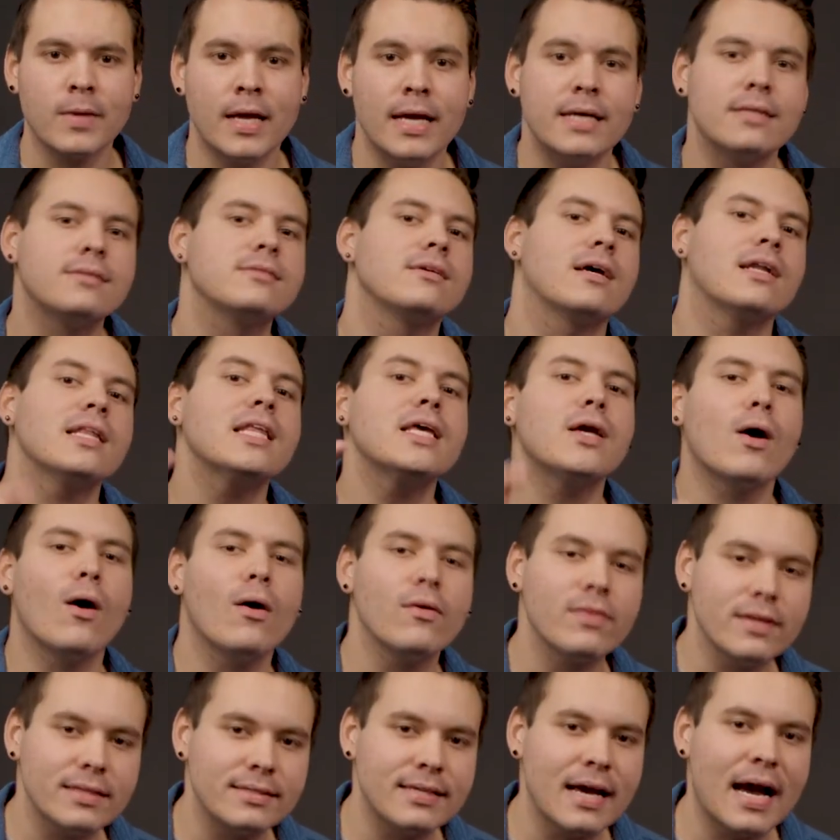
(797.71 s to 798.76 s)
Suddenly
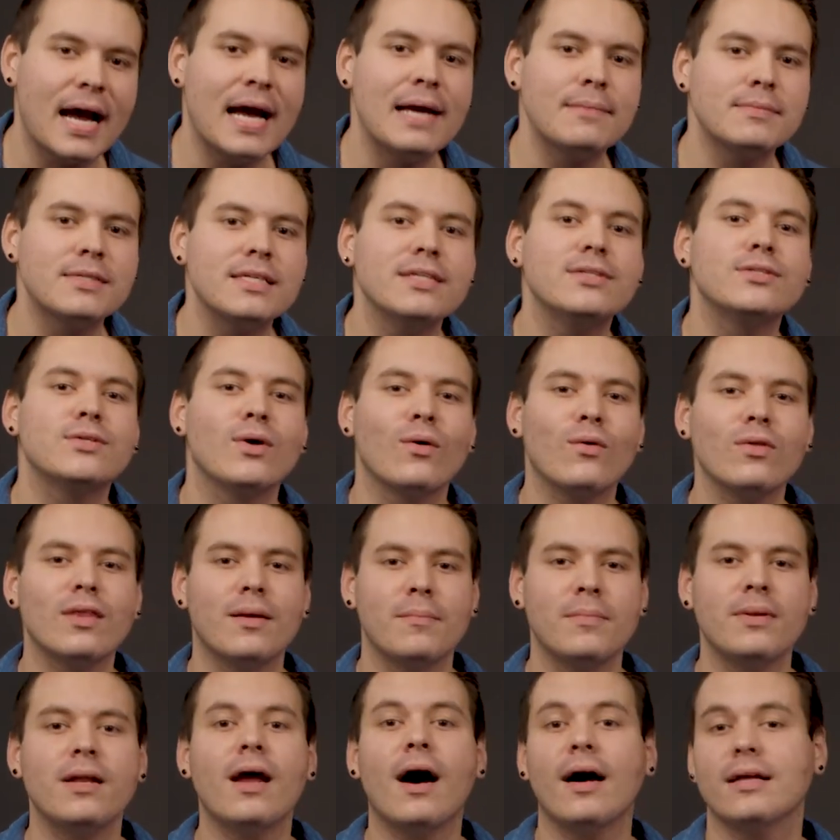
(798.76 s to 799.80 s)
all the times he told
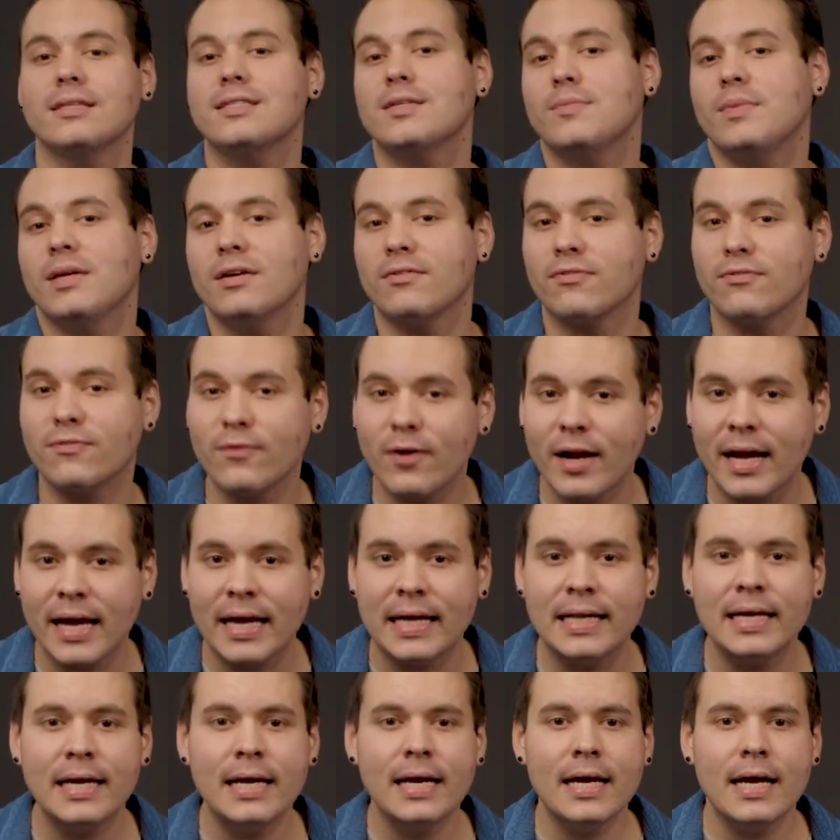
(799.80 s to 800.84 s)
them not to be
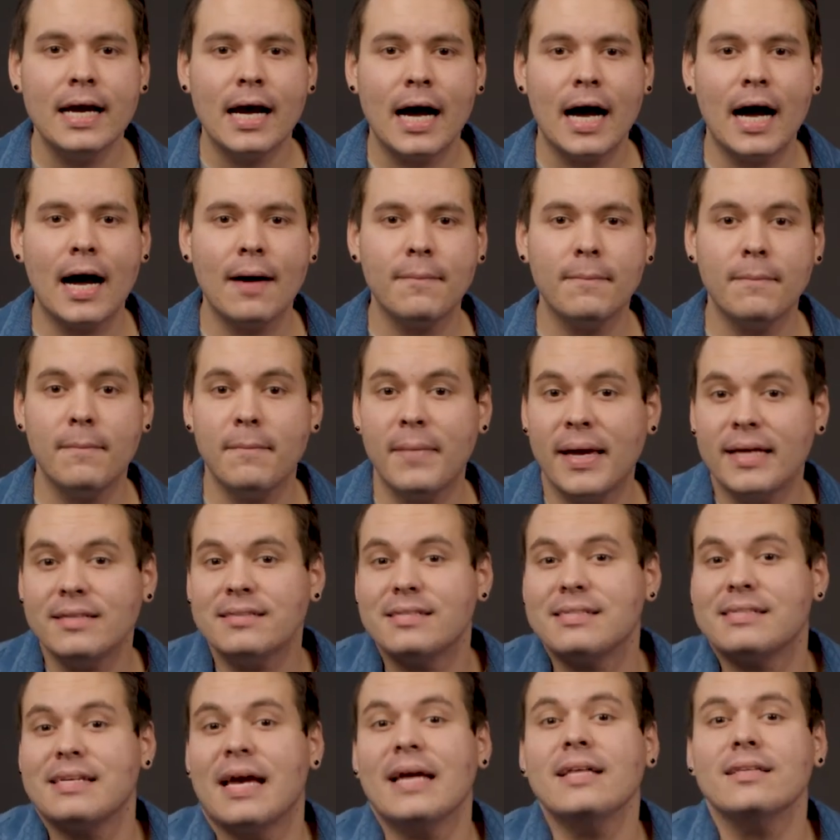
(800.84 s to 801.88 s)
afraid made
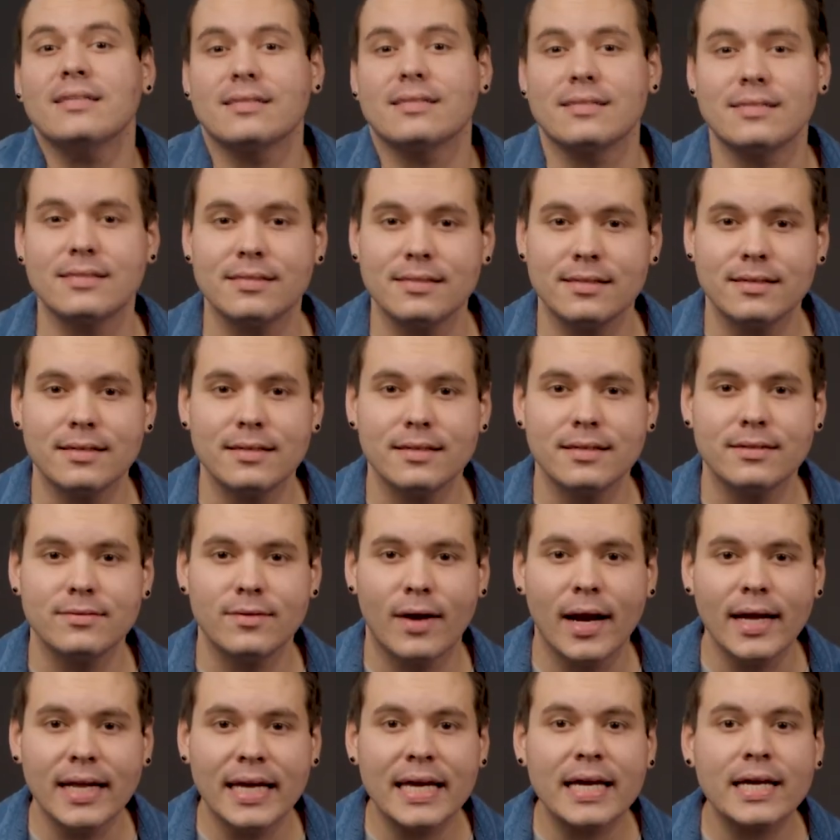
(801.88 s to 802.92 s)
sense,
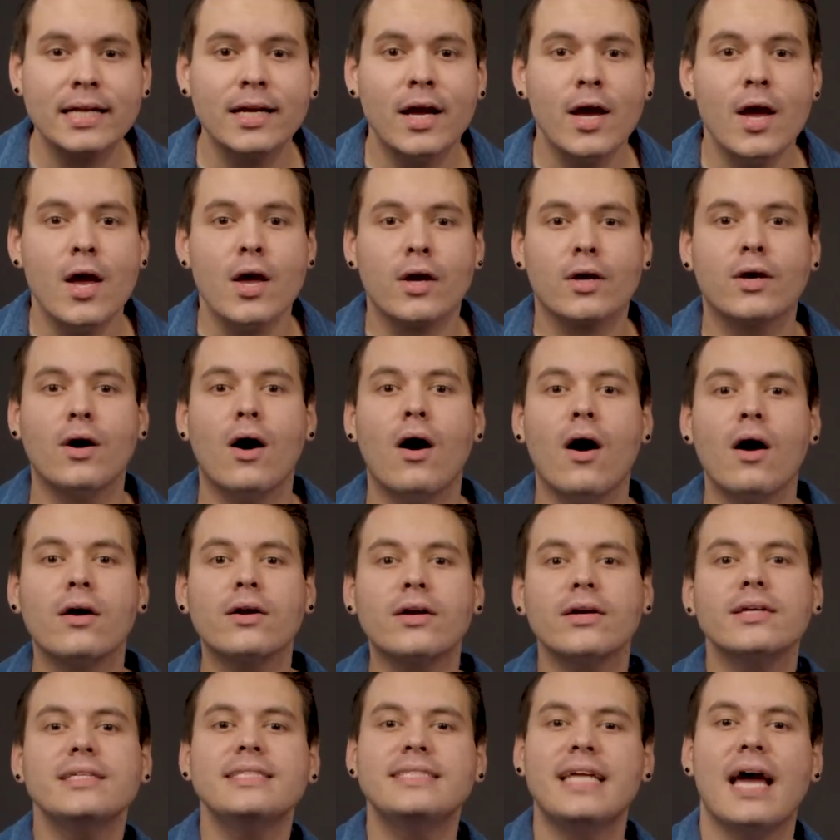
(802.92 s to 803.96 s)
right? He could
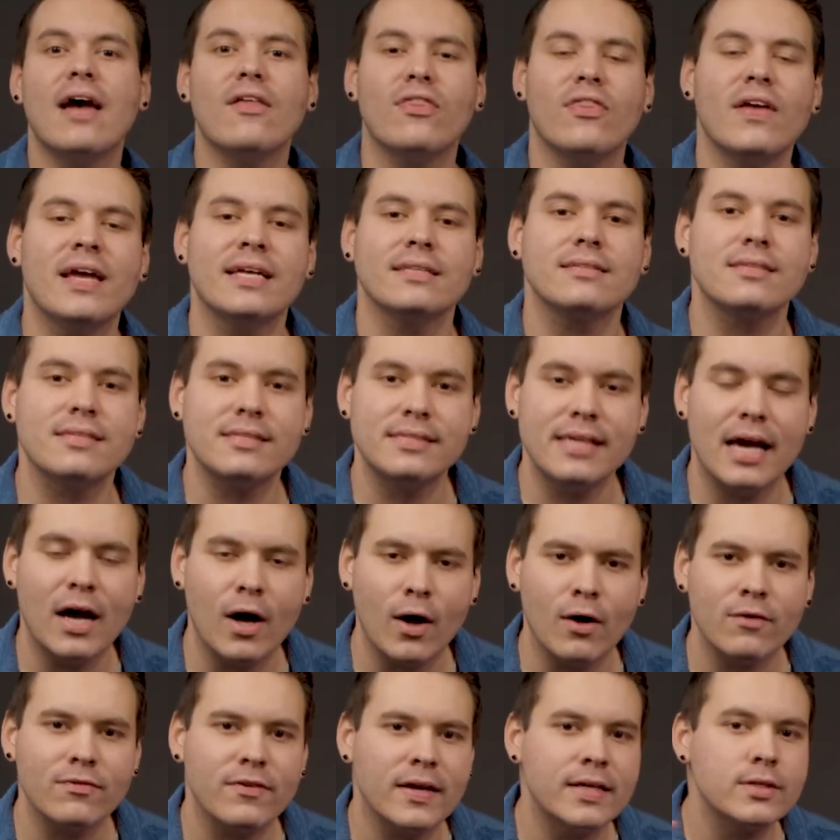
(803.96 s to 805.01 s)
conquer death
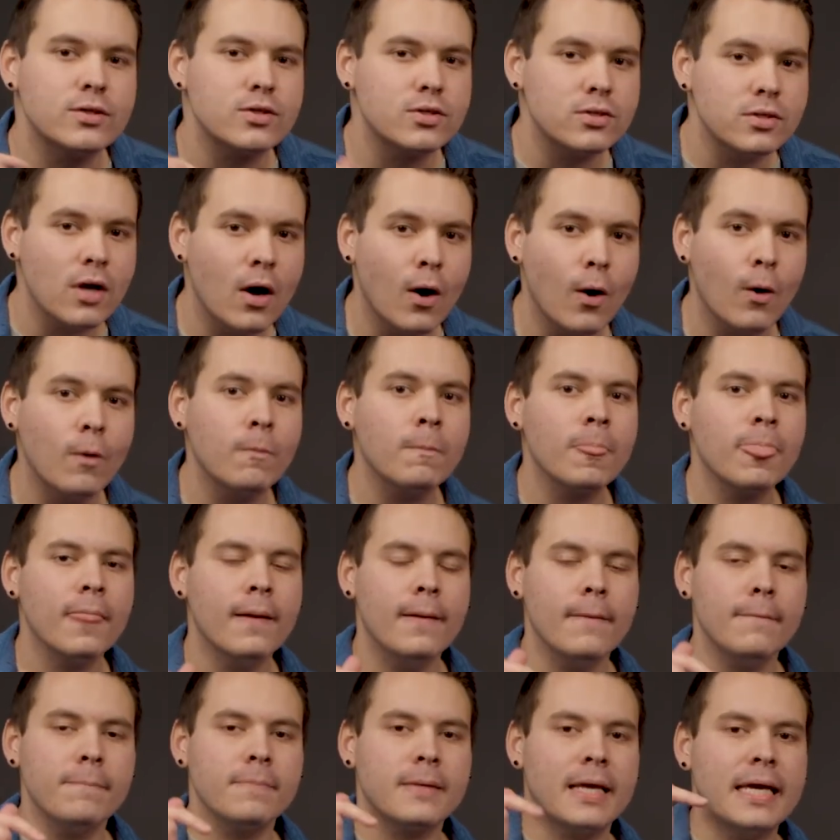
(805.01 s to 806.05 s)
itself, and so
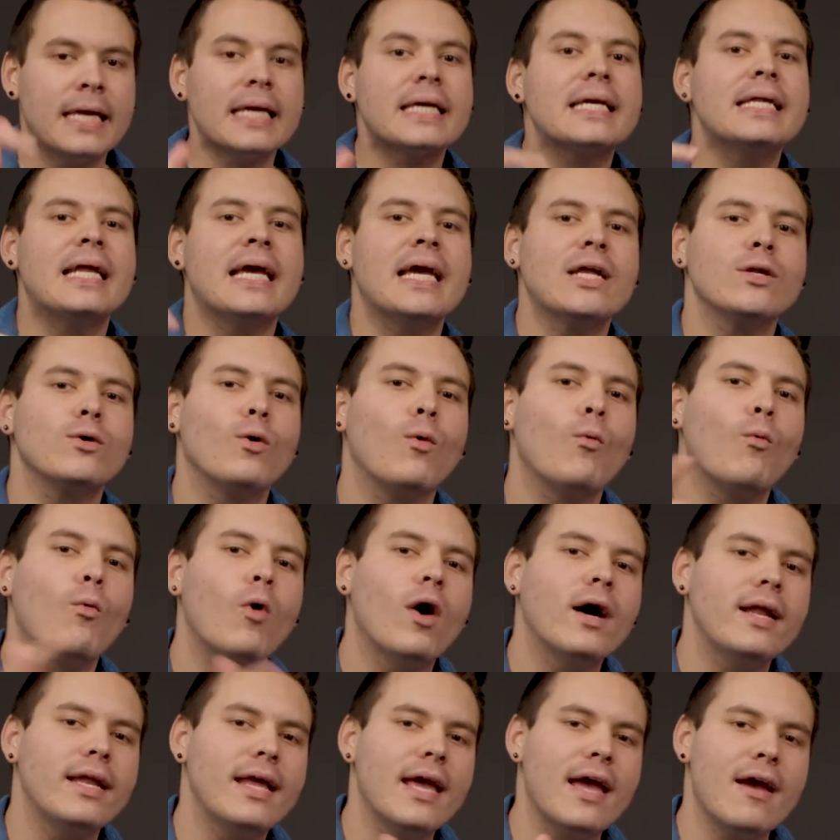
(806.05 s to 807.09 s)
he can handle
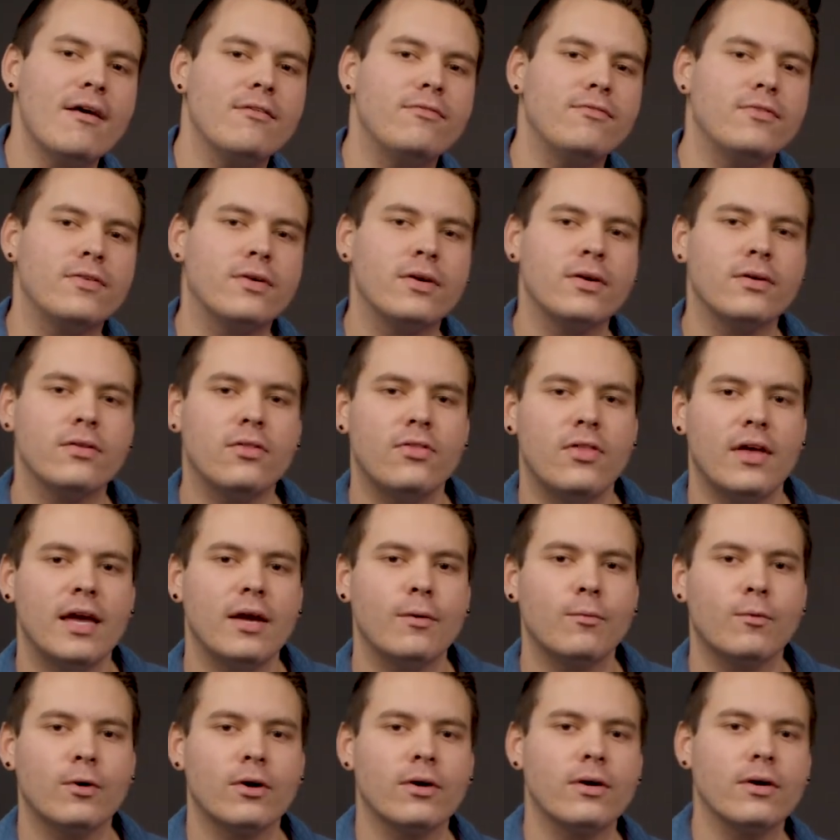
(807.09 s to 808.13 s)
whatever they
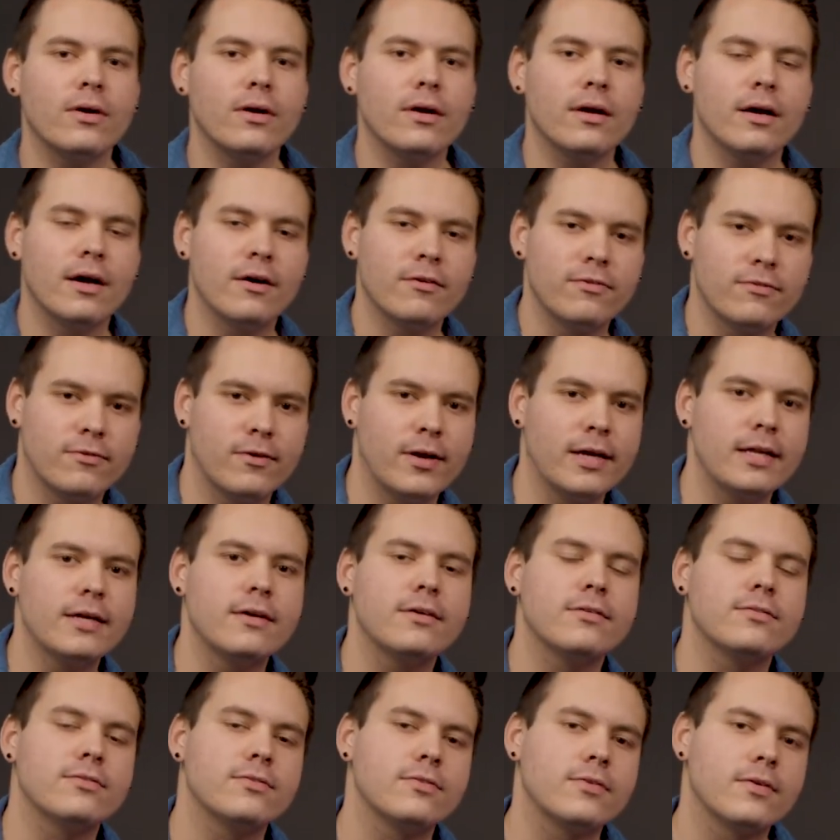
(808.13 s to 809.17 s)
were afraid
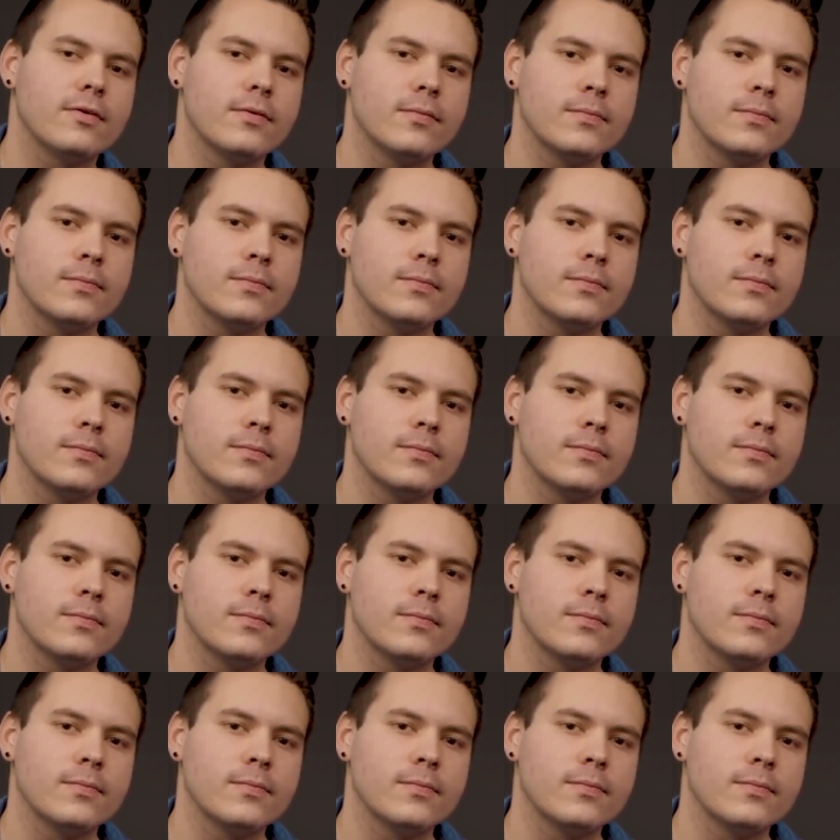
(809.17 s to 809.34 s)
of.